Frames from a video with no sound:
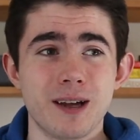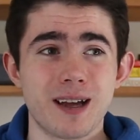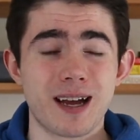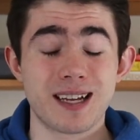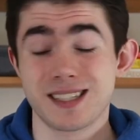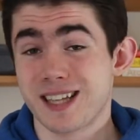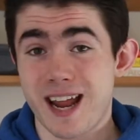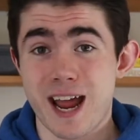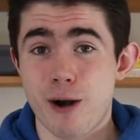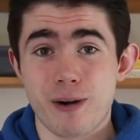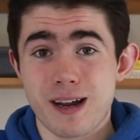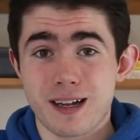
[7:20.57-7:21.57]
as an
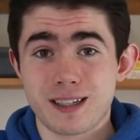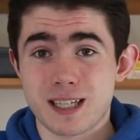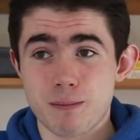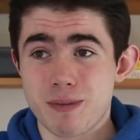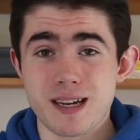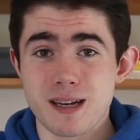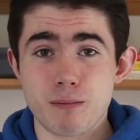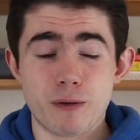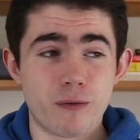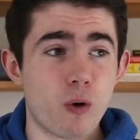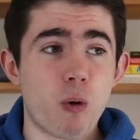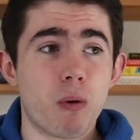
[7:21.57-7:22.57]
area to be in
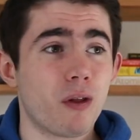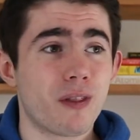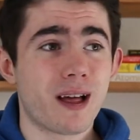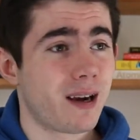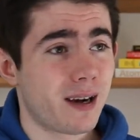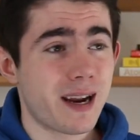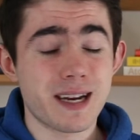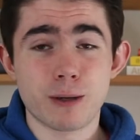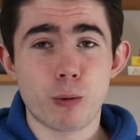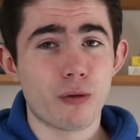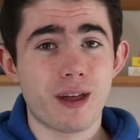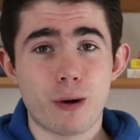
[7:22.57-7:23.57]
before, what that
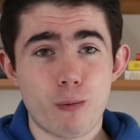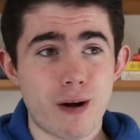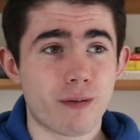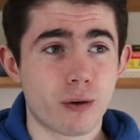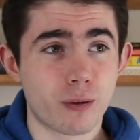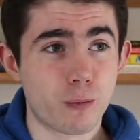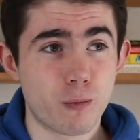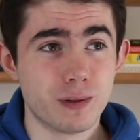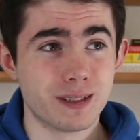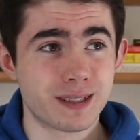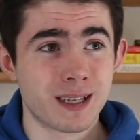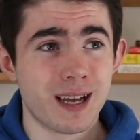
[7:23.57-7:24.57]
lake, what that river
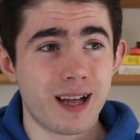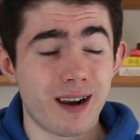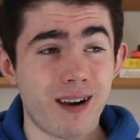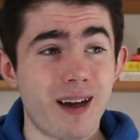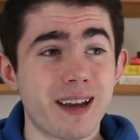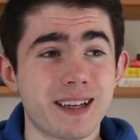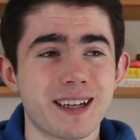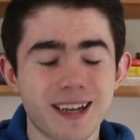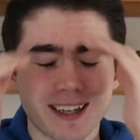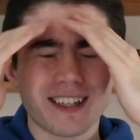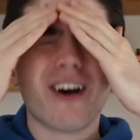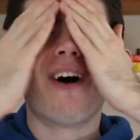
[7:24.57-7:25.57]
was like.
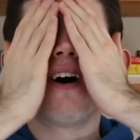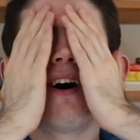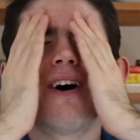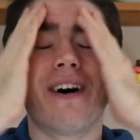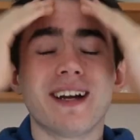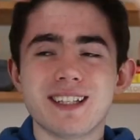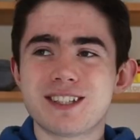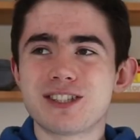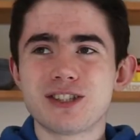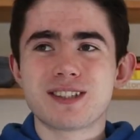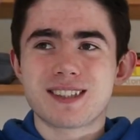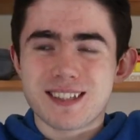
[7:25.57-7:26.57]
And it's
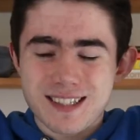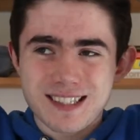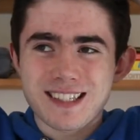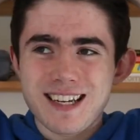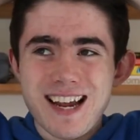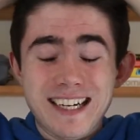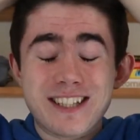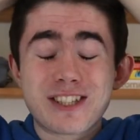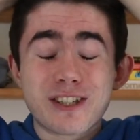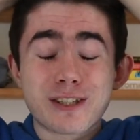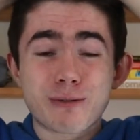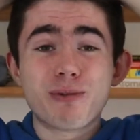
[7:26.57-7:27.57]

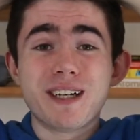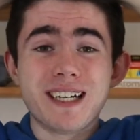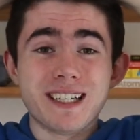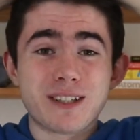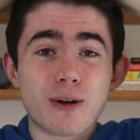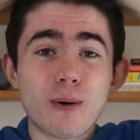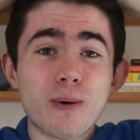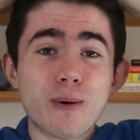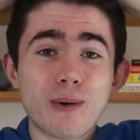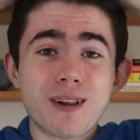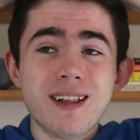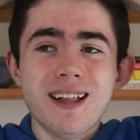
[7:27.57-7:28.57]
just really
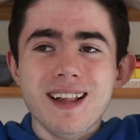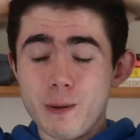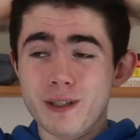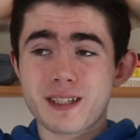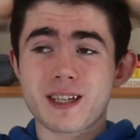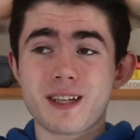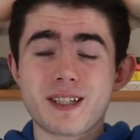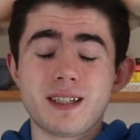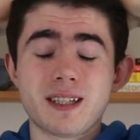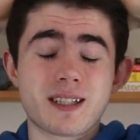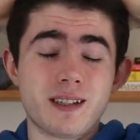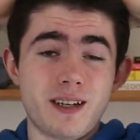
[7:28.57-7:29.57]
cool. We were discussing
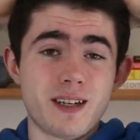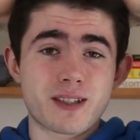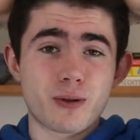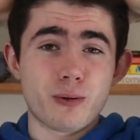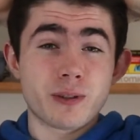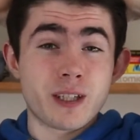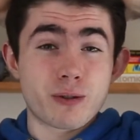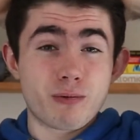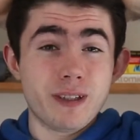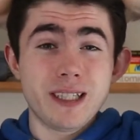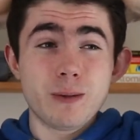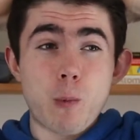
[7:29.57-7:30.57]
this in the Discord, and it's
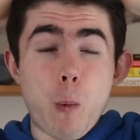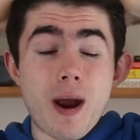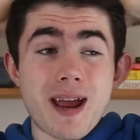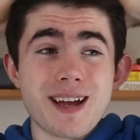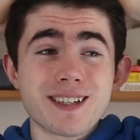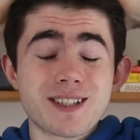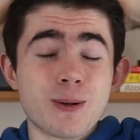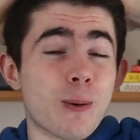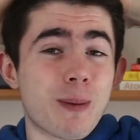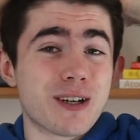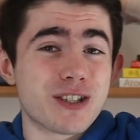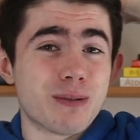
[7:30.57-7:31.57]
really weird to
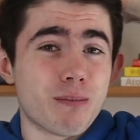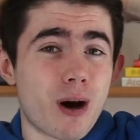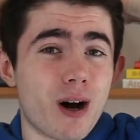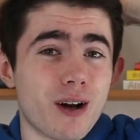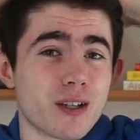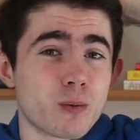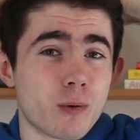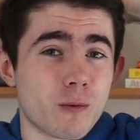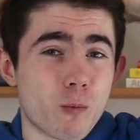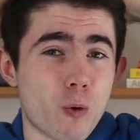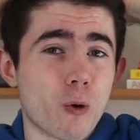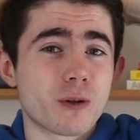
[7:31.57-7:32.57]
imagine Mars with
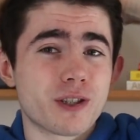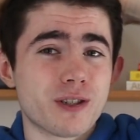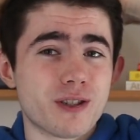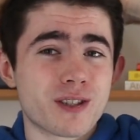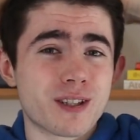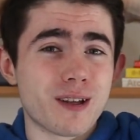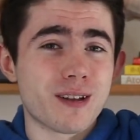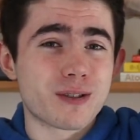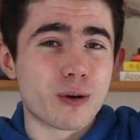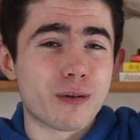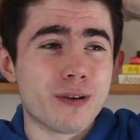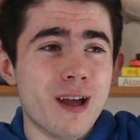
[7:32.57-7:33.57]
water, just the
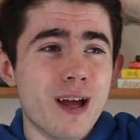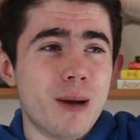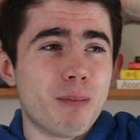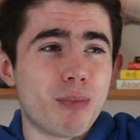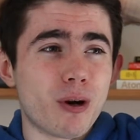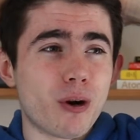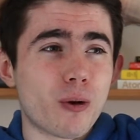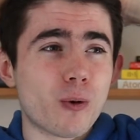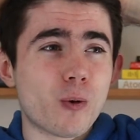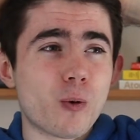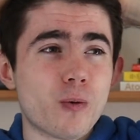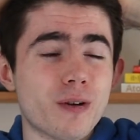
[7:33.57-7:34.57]
sort of
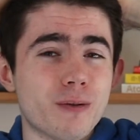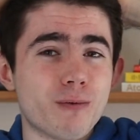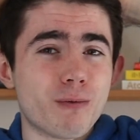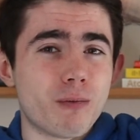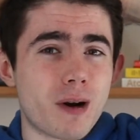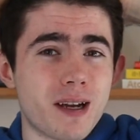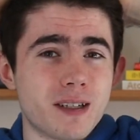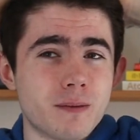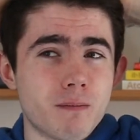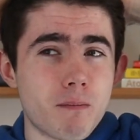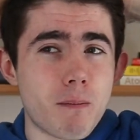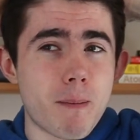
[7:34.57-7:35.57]
blue and red
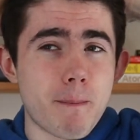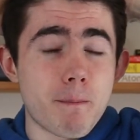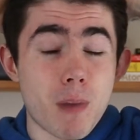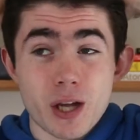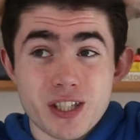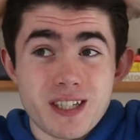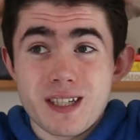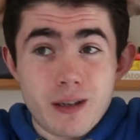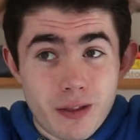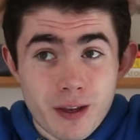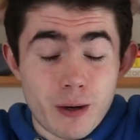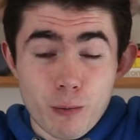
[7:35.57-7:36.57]
muddy
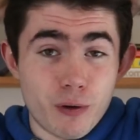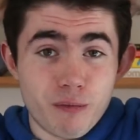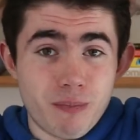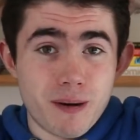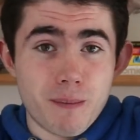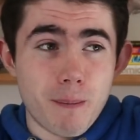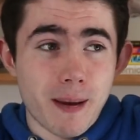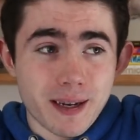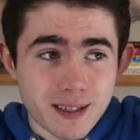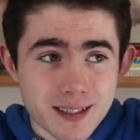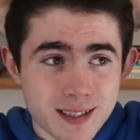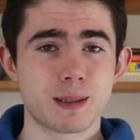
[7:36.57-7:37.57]
that it would have been
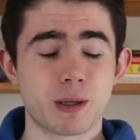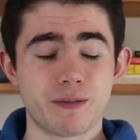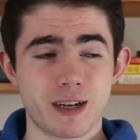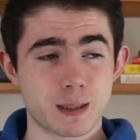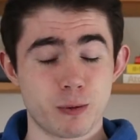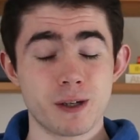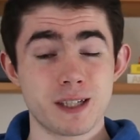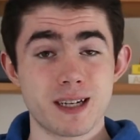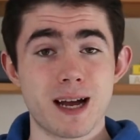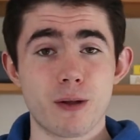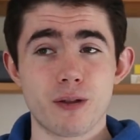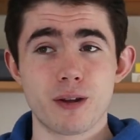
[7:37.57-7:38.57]
mixed. Someone in fact pointed
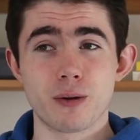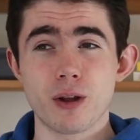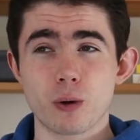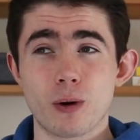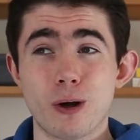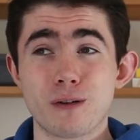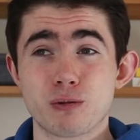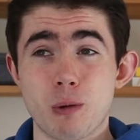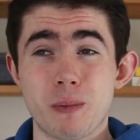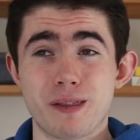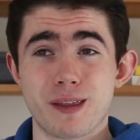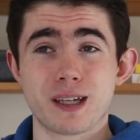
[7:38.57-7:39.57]
out that quite often
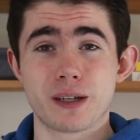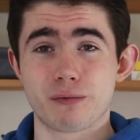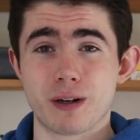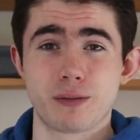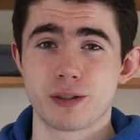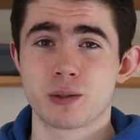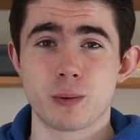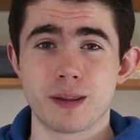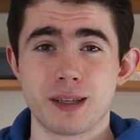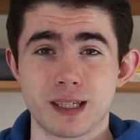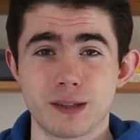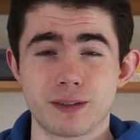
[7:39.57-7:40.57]
when we think of rivers, we
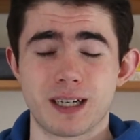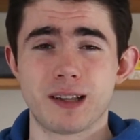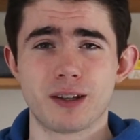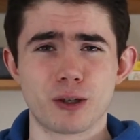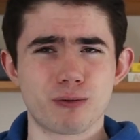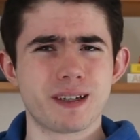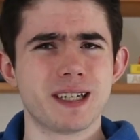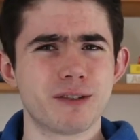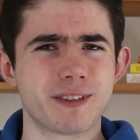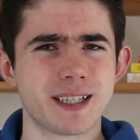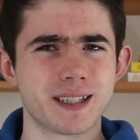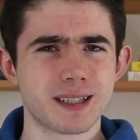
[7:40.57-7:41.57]
think of kind of the
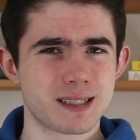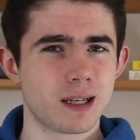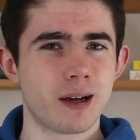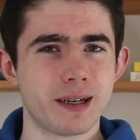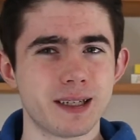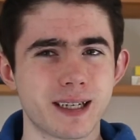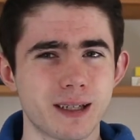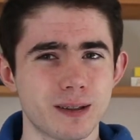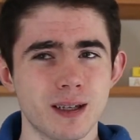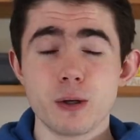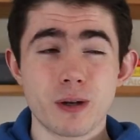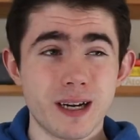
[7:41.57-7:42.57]
greenery that's lining
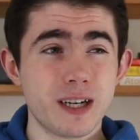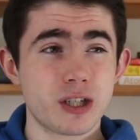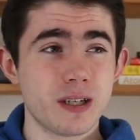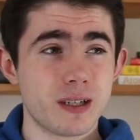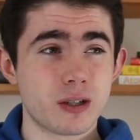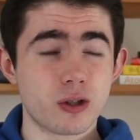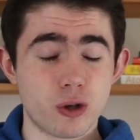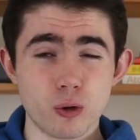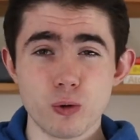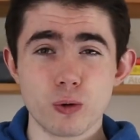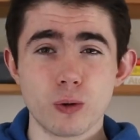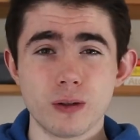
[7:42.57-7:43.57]
it. You can actually
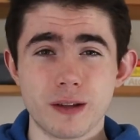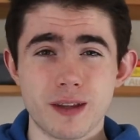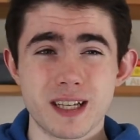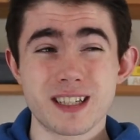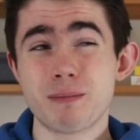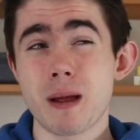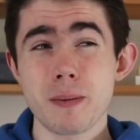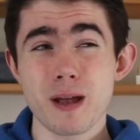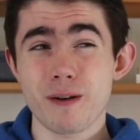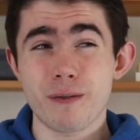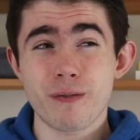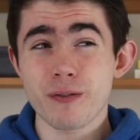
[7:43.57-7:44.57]
Google, and there's maybe
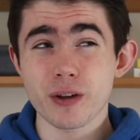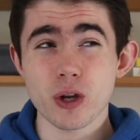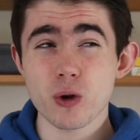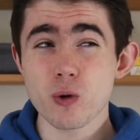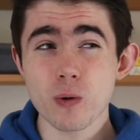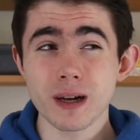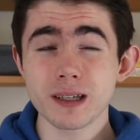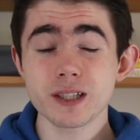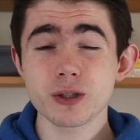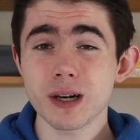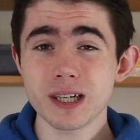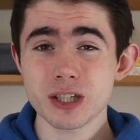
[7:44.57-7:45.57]
a few
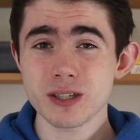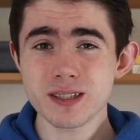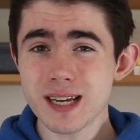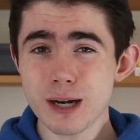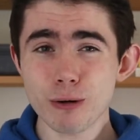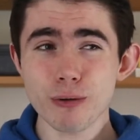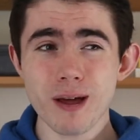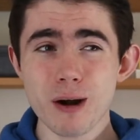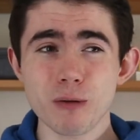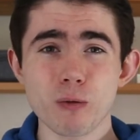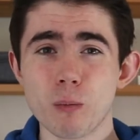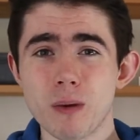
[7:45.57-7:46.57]
illustrations here or
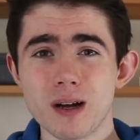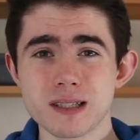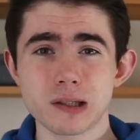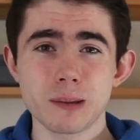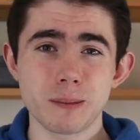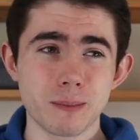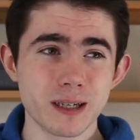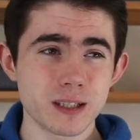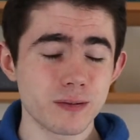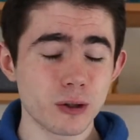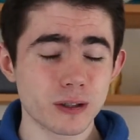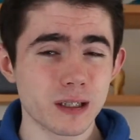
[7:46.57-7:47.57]
there of what Mars might
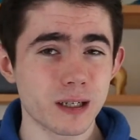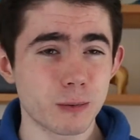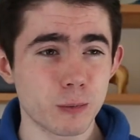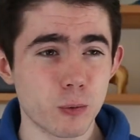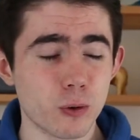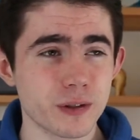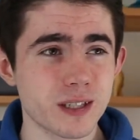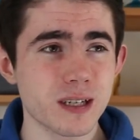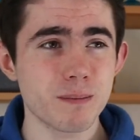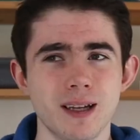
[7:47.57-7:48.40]
have looked like with water.